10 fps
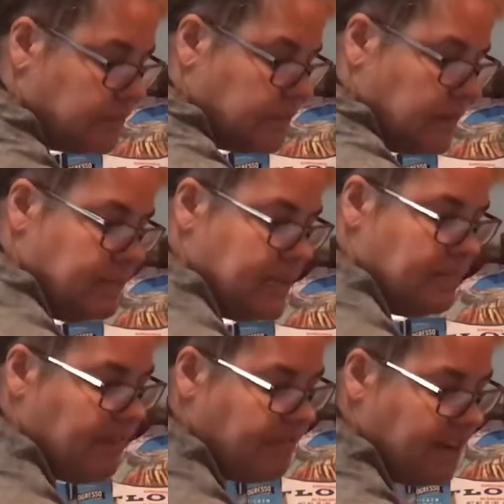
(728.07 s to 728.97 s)
Let me get
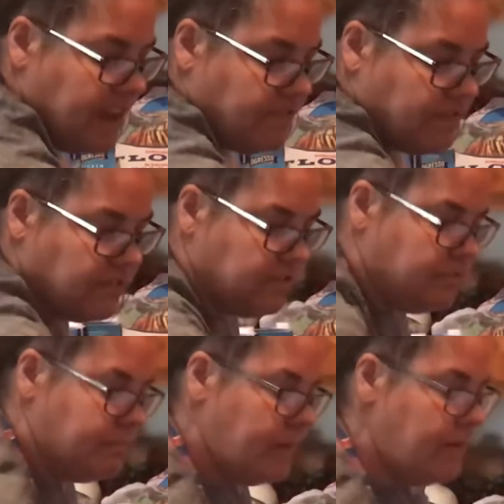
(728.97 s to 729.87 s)
my favorite
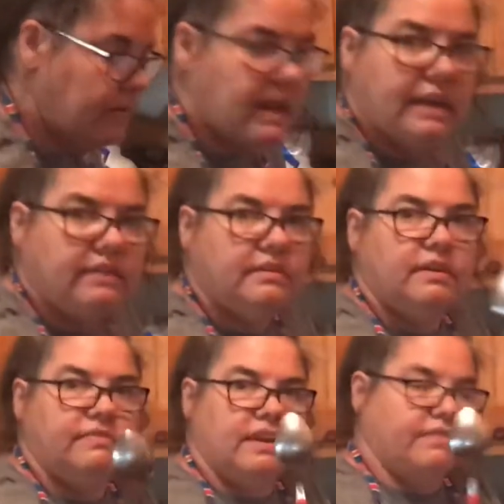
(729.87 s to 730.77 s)
spoon. I don't know
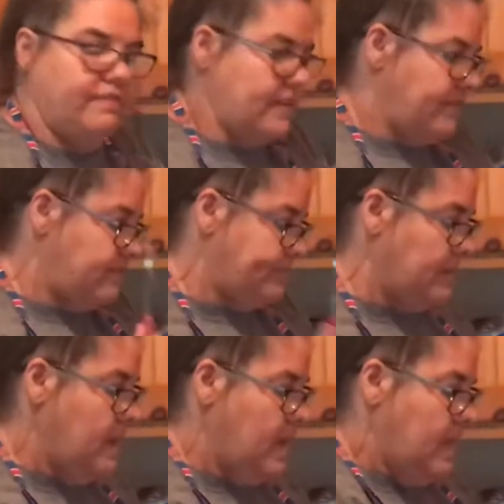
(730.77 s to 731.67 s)
if you have a favorite spoon.
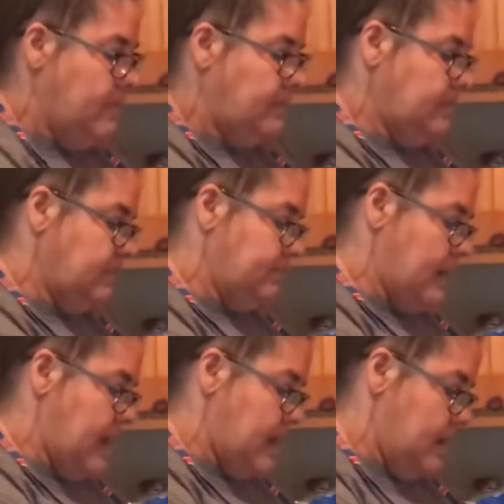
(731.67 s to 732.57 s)
This is
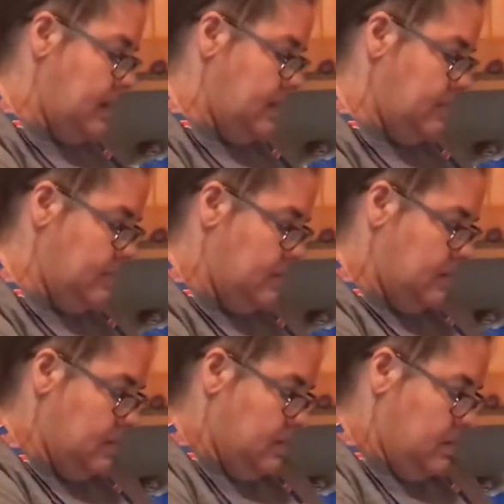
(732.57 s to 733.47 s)
my
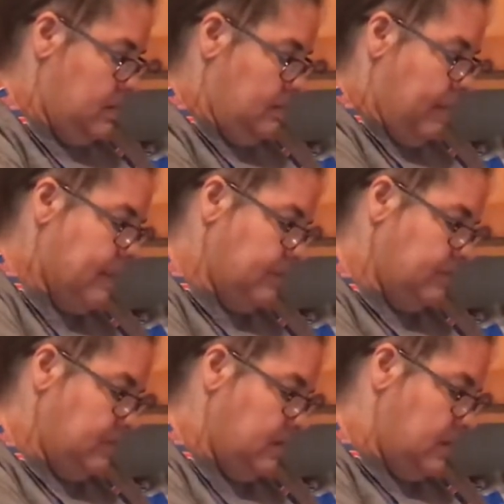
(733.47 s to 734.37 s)

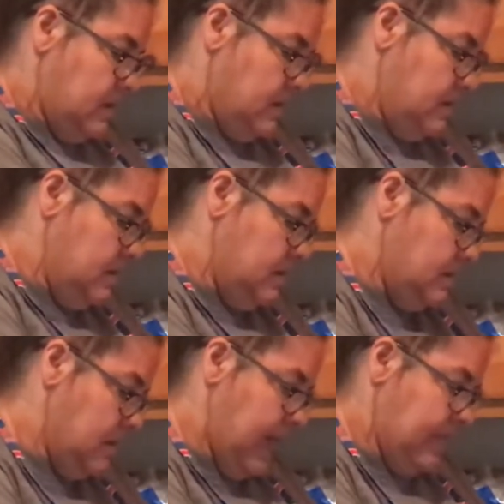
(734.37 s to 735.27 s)
mother-in-law
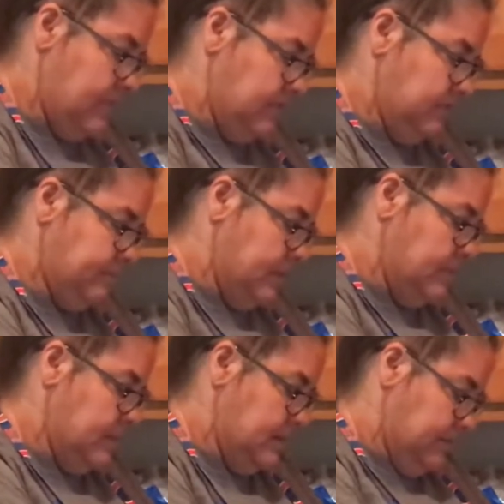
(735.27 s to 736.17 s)
had this
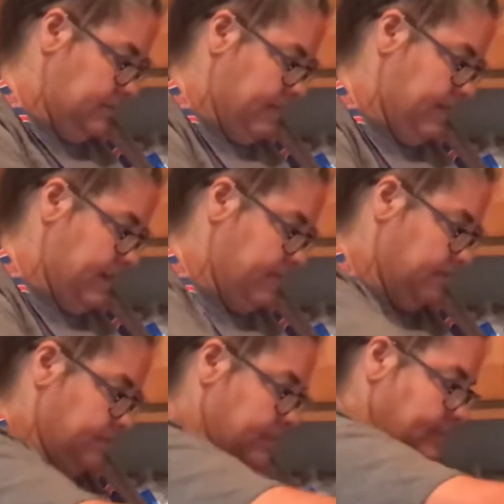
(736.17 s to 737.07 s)
spoon, and it's my favorite
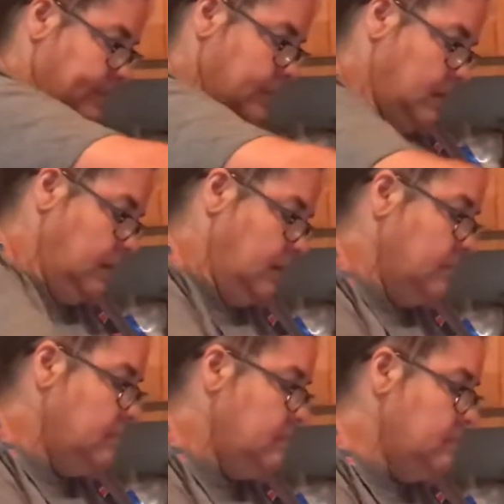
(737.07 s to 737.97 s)
spoon.
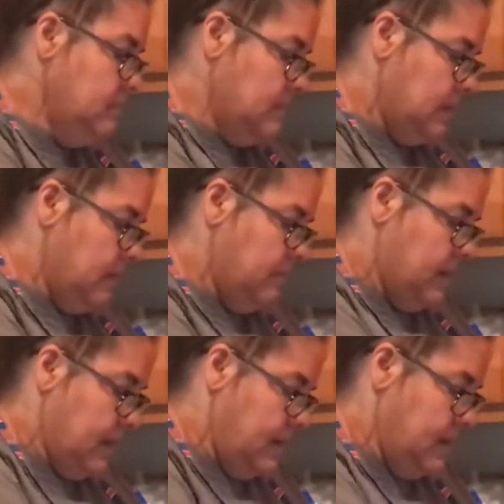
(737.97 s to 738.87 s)

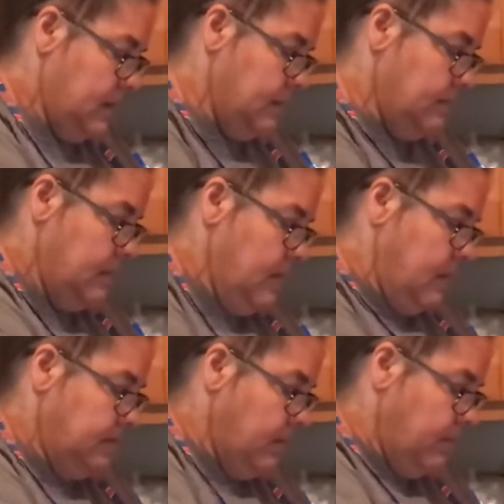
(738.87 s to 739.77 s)
Anyway,
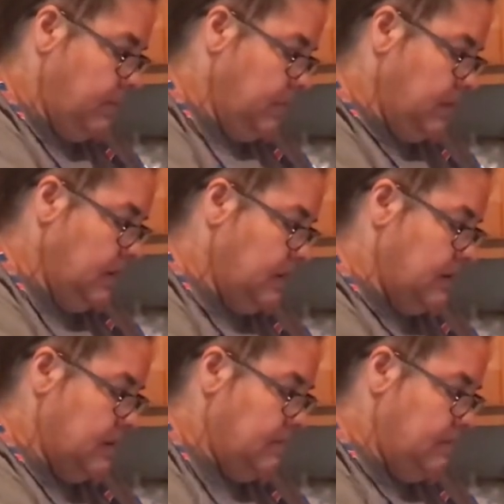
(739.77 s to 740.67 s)
so we're going
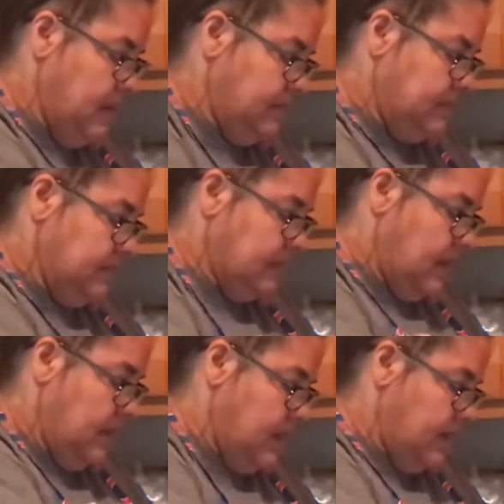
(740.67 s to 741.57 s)
to mix this
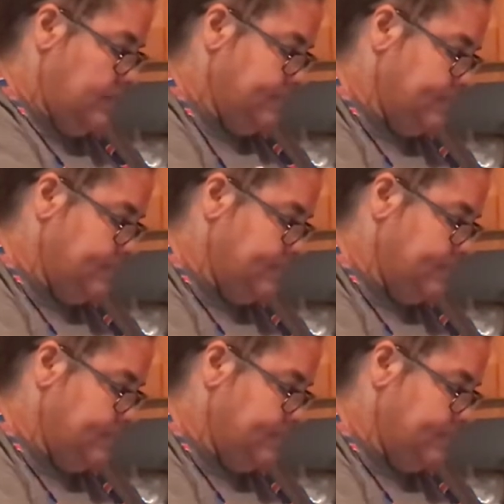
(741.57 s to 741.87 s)
all up.